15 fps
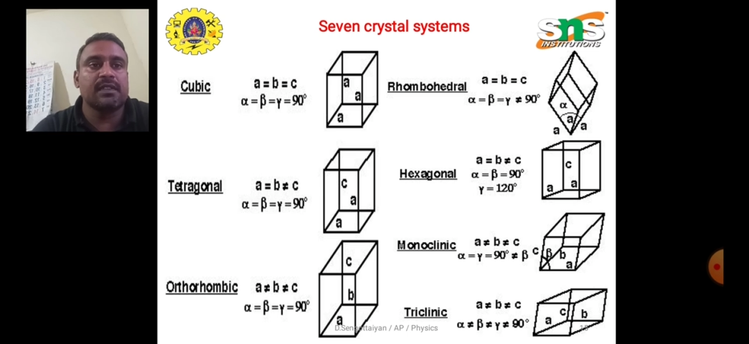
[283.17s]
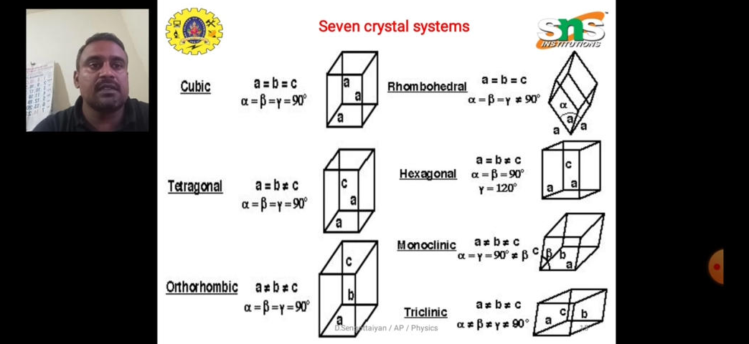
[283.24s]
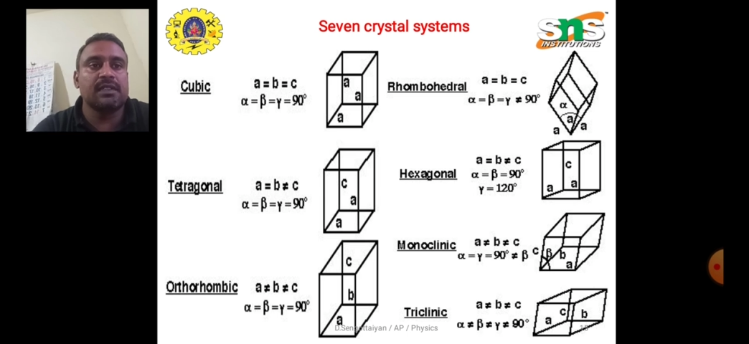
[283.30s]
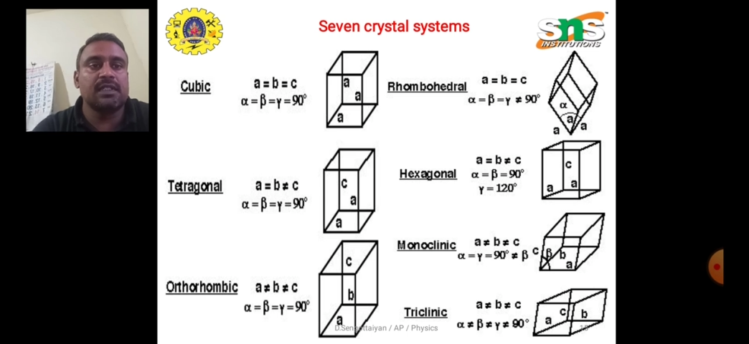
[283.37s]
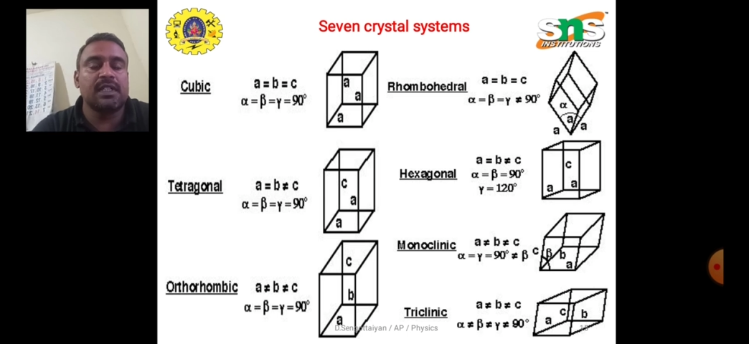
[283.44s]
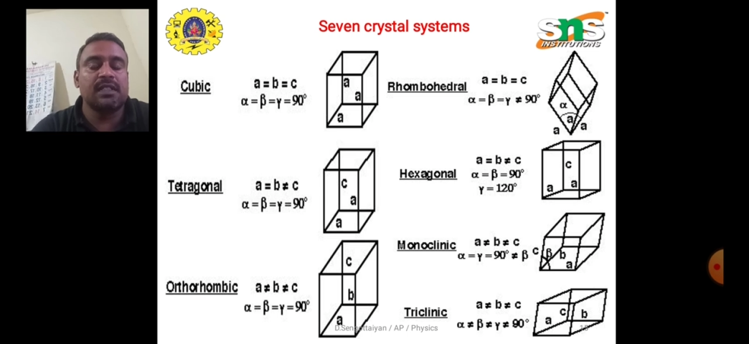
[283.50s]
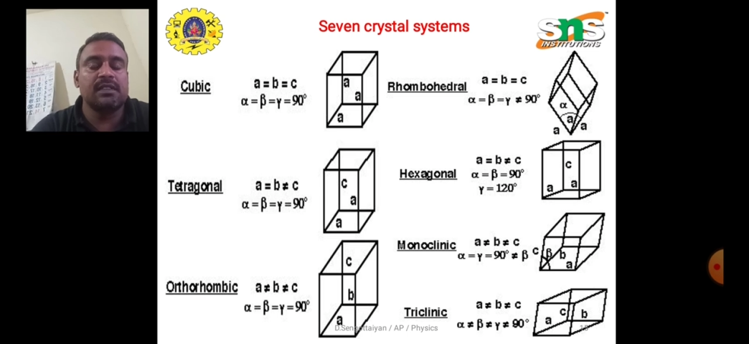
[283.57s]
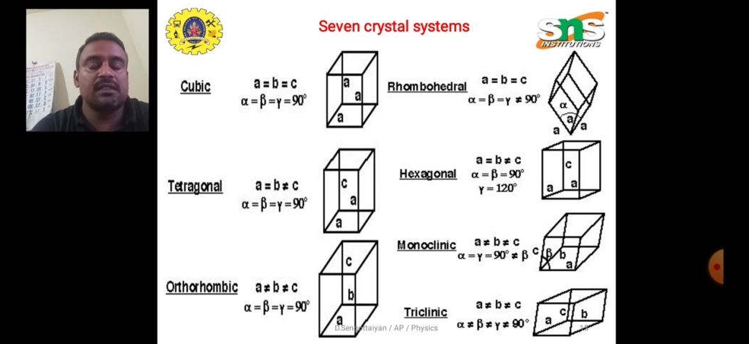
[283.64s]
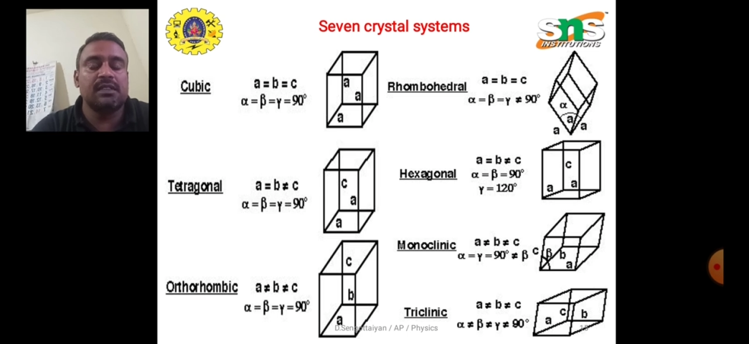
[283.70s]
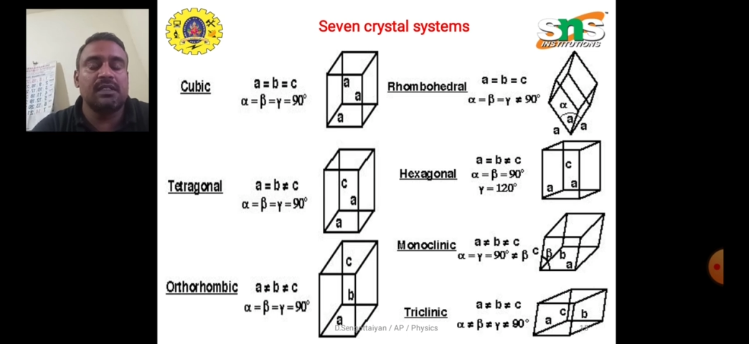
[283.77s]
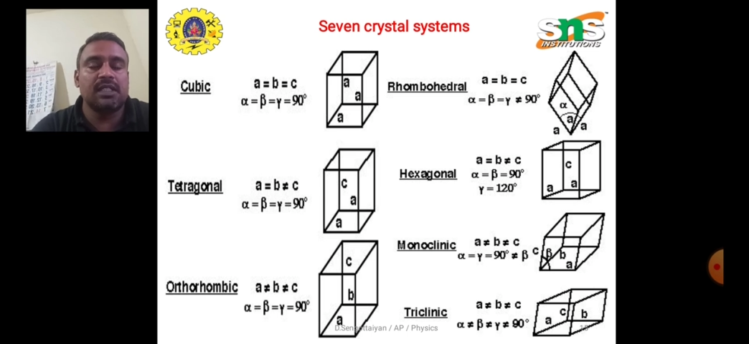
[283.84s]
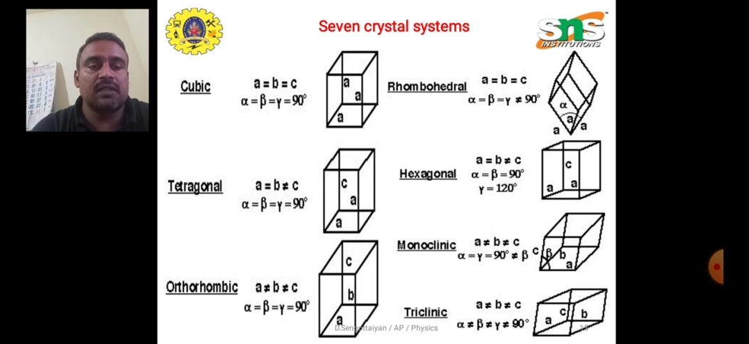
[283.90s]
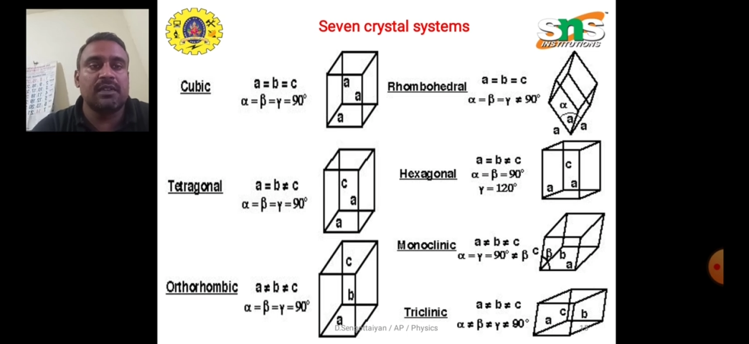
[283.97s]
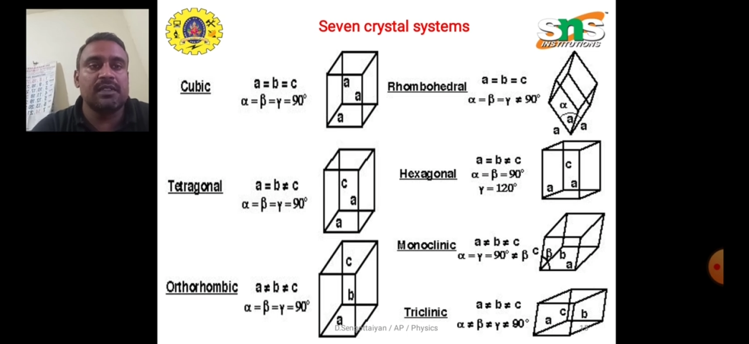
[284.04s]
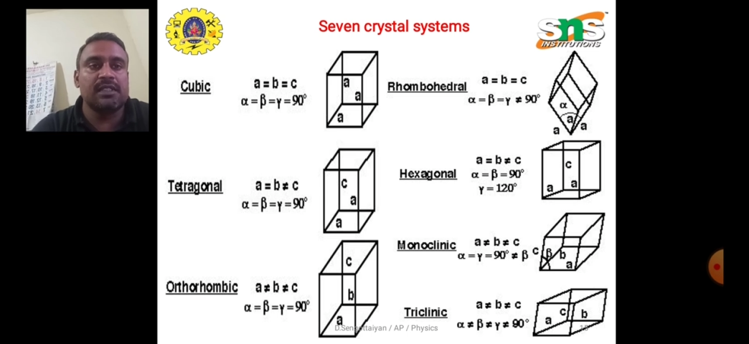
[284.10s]
there are
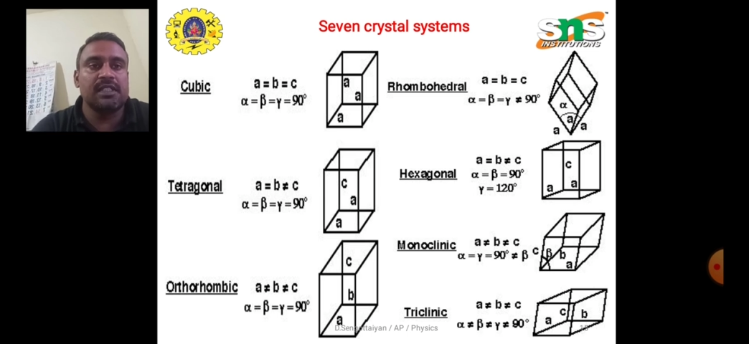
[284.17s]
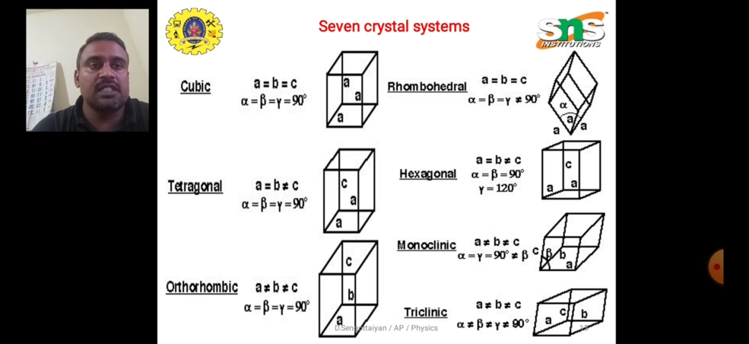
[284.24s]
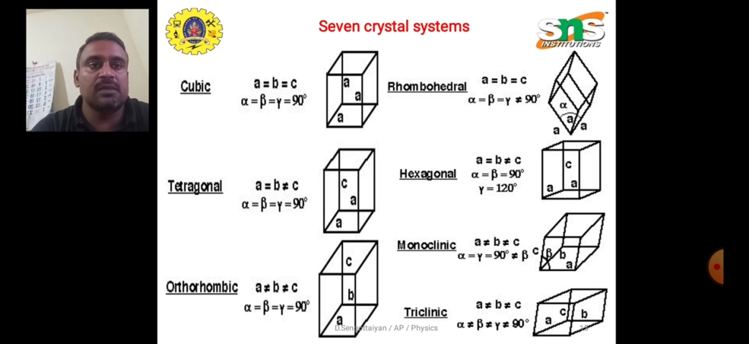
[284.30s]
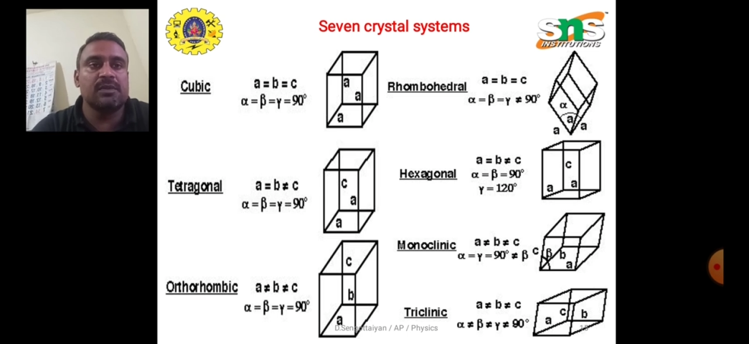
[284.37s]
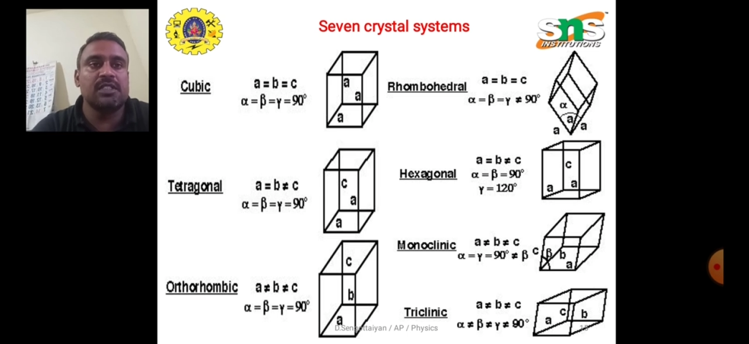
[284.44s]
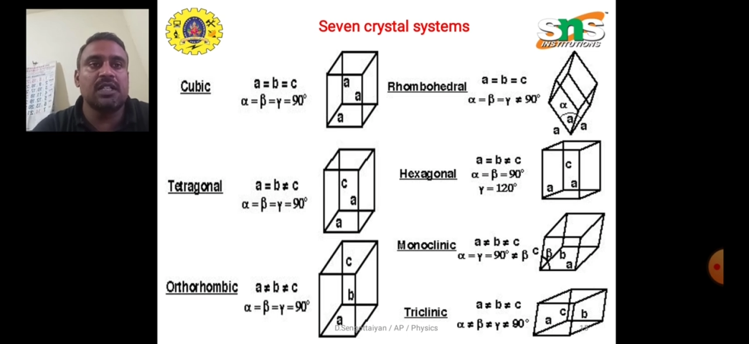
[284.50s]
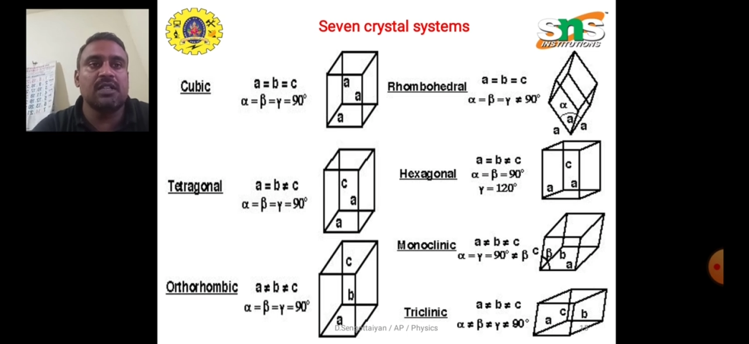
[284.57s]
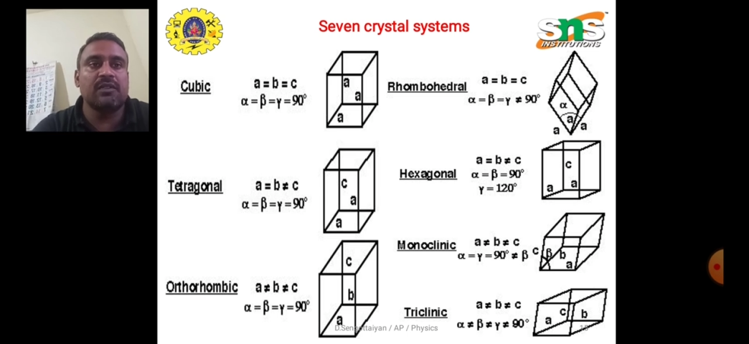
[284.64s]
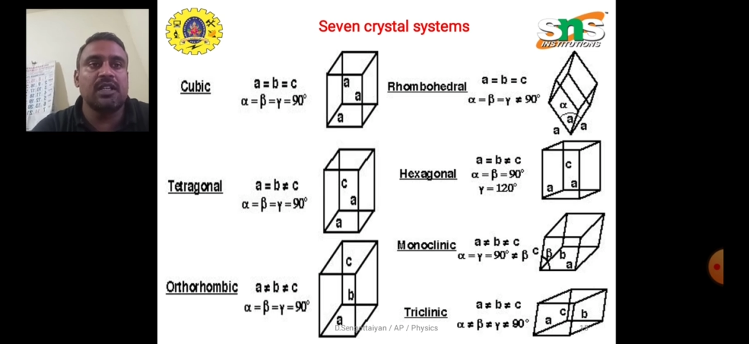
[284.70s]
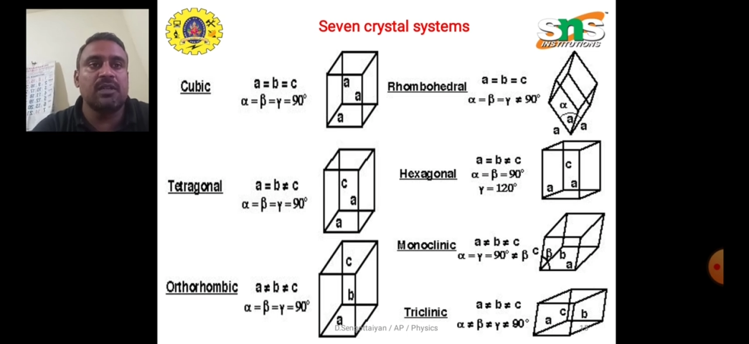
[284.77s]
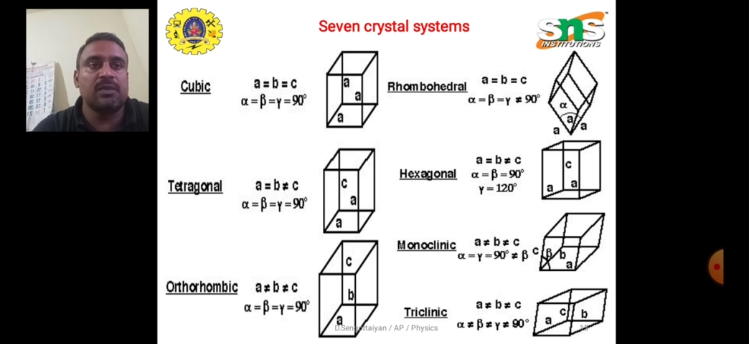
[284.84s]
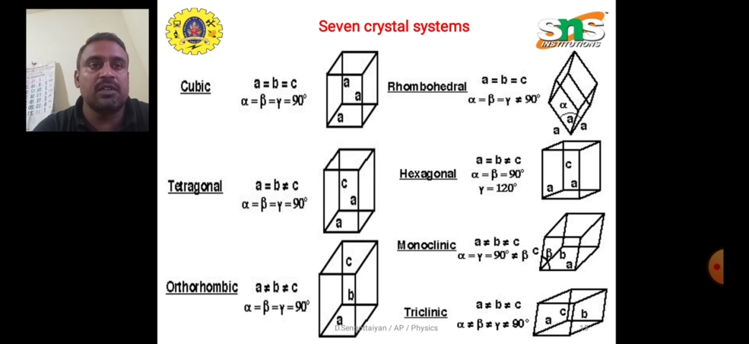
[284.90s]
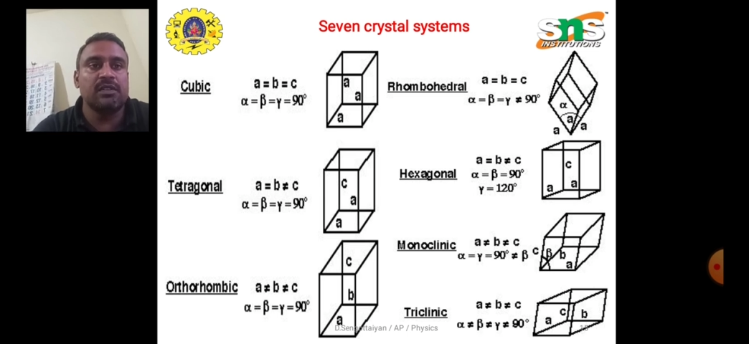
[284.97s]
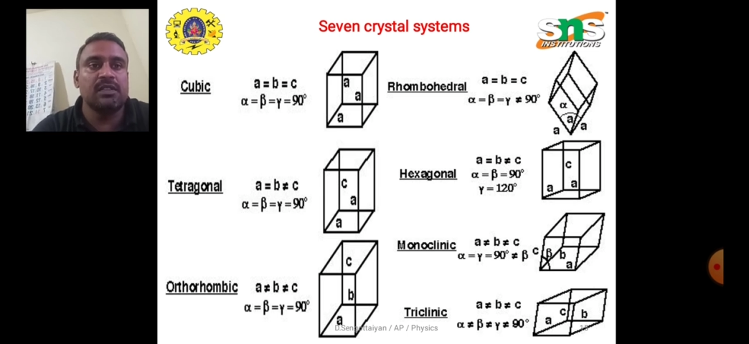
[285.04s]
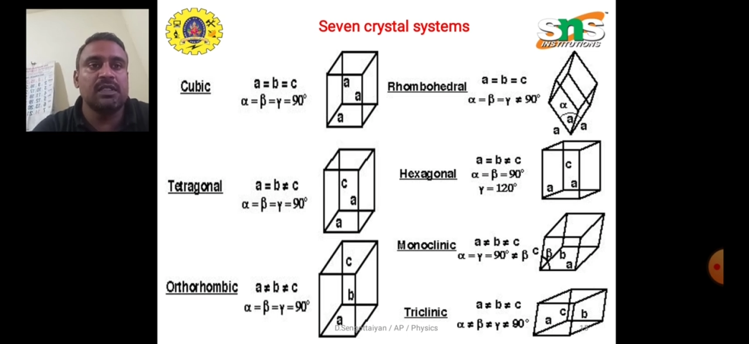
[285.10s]
7 systems are
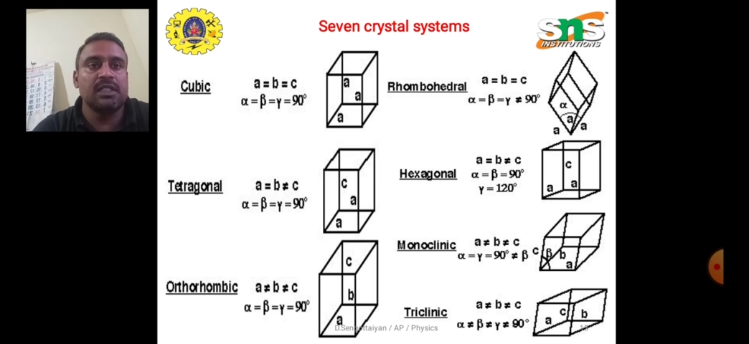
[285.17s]
available.